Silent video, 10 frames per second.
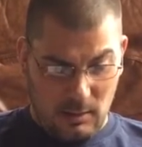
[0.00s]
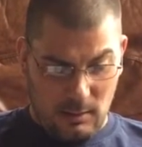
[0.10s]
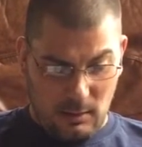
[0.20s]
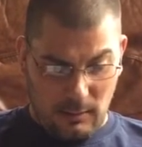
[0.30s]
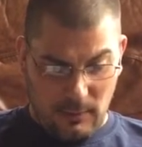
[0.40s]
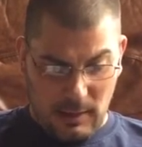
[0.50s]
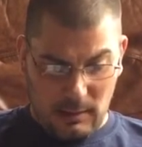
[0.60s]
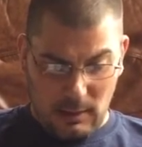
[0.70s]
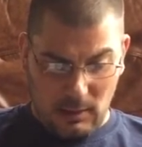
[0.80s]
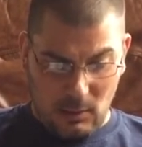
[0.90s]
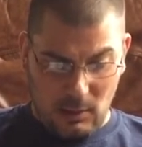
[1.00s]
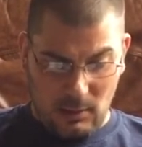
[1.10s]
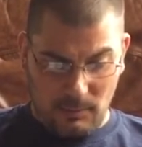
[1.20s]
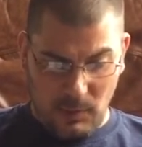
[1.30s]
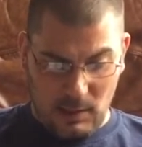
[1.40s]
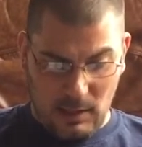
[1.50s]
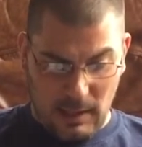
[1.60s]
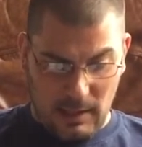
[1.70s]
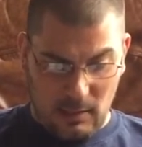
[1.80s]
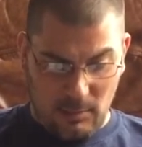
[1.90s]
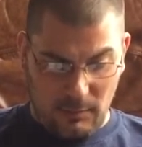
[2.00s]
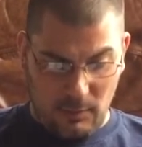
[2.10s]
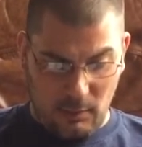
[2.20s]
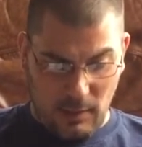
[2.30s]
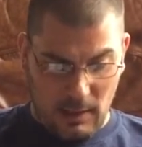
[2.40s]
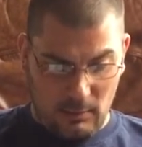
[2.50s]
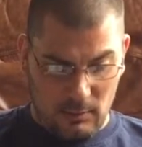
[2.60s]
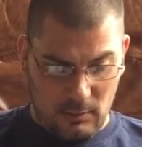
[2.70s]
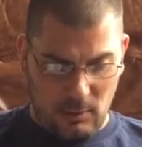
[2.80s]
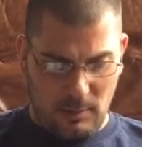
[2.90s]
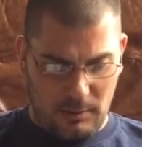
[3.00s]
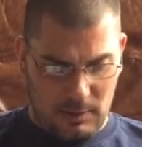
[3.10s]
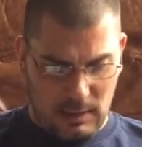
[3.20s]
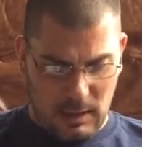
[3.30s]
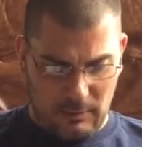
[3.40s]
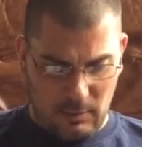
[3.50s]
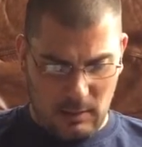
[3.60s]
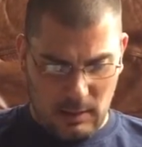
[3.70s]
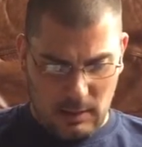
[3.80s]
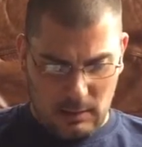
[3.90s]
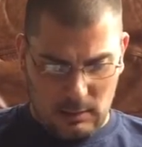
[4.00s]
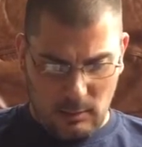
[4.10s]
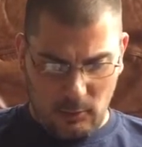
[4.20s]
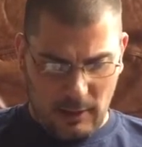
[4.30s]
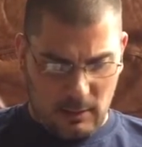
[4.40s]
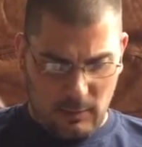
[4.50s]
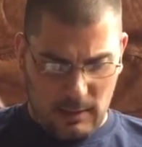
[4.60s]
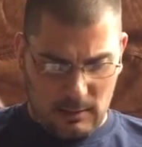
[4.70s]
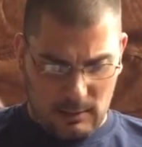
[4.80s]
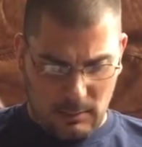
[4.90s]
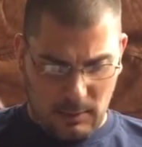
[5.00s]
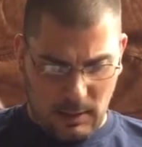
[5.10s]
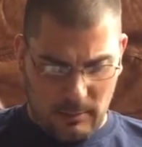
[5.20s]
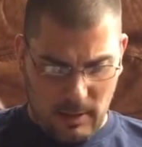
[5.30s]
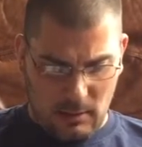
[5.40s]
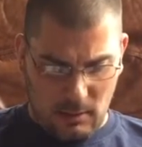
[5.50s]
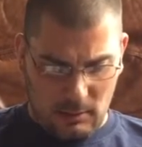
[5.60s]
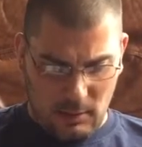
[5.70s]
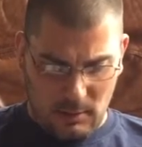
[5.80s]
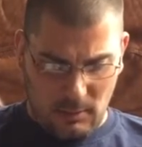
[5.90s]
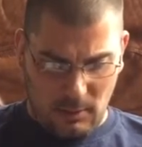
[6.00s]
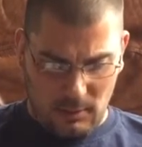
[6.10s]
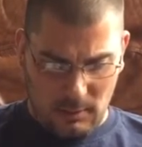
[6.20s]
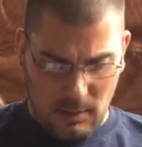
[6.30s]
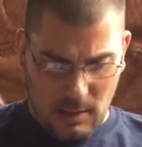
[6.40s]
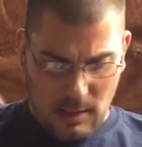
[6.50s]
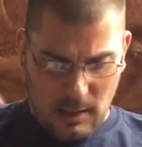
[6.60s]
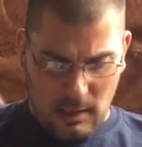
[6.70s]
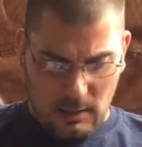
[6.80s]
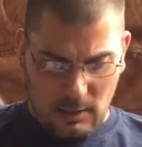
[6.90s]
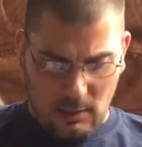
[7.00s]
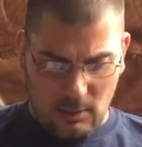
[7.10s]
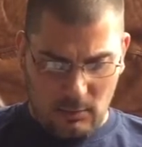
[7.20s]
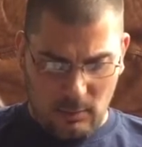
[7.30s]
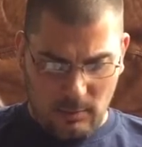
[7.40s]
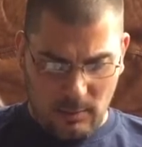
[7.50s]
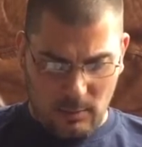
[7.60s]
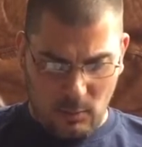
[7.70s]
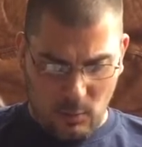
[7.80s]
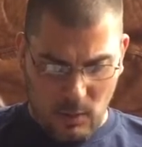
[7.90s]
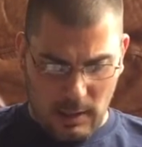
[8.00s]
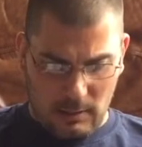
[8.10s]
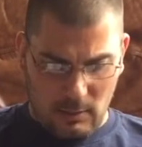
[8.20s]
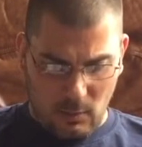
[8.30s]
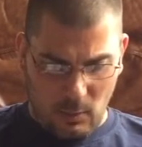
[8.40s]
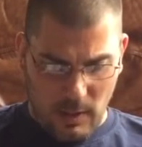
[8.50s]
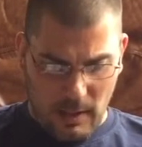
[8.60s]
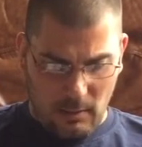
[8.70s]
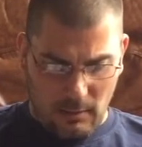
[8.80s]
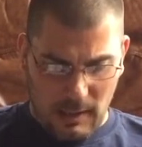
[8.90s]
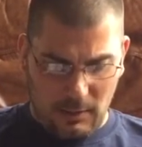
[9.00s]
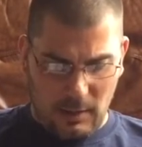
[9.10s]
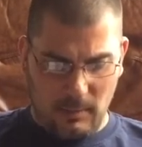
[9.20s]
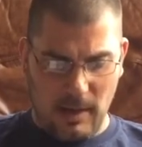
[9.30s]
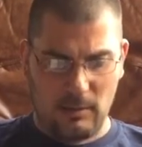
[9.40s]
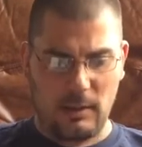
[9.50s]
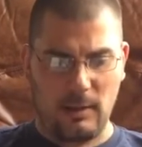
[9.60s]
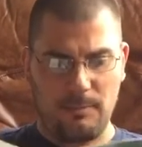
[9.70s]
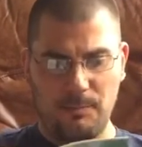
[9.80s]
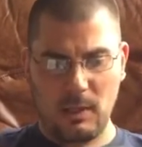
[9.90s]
the device that told him his height above the ground or above sea level. Somewhere he had read something about altimeters, and he couldn't remember what or where or anything about them.